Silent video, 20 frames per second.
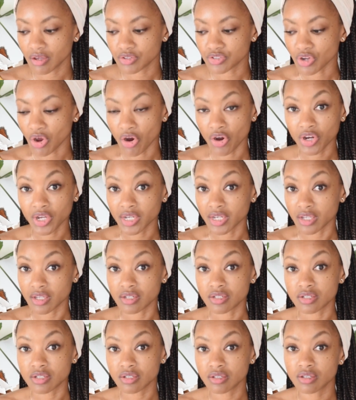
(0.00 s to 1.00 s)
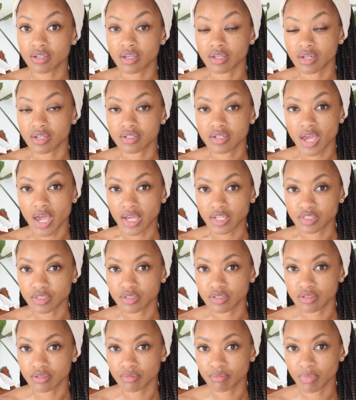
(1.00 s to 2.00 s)
targeted and
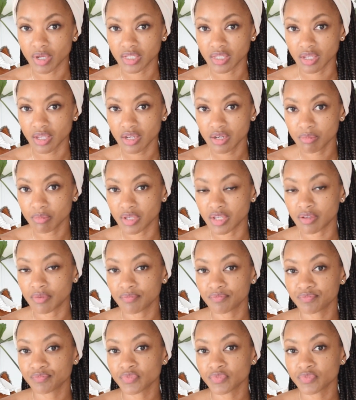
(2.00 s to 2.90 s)
attacked by the enemy,